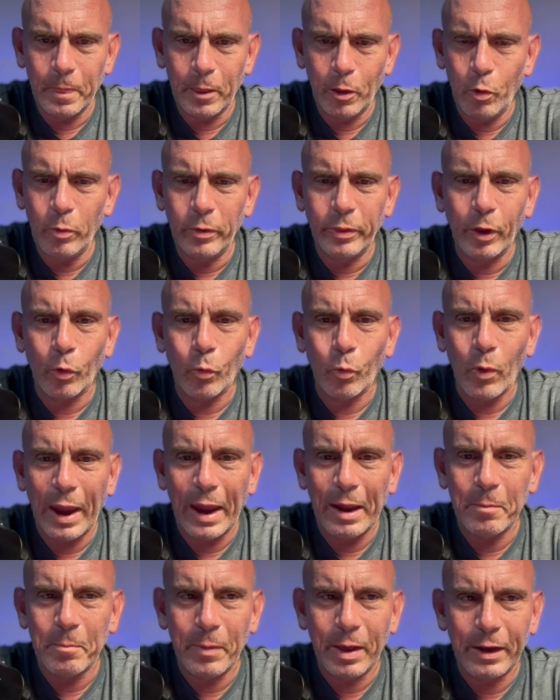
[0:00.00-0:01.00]
who in their
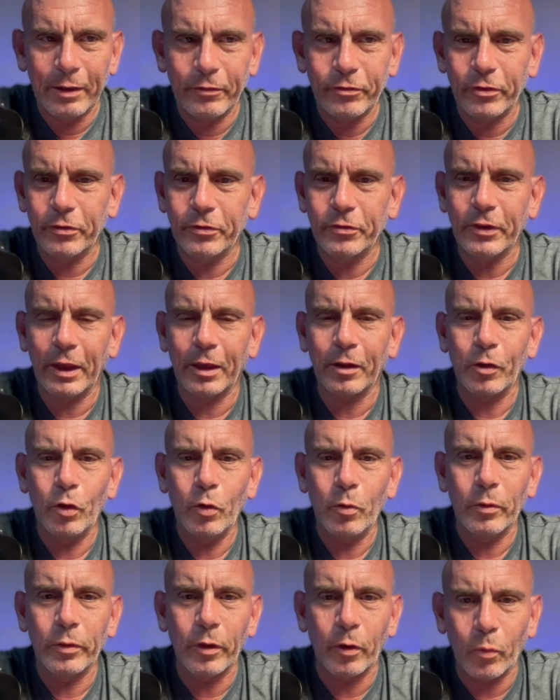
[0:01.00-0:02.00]
right mind, let's just say it,
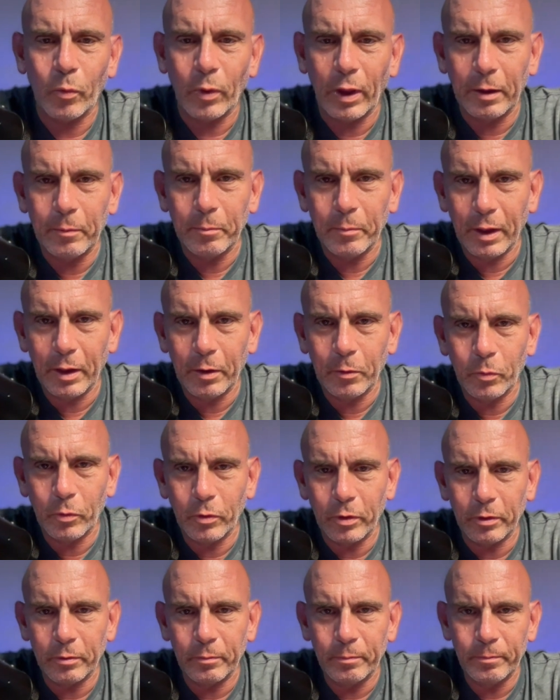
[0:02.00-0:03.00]
who in their right mind
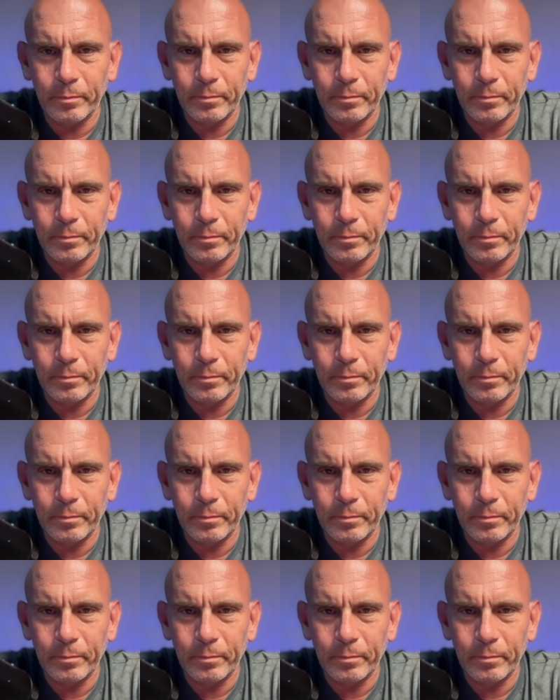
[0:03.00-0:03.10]
would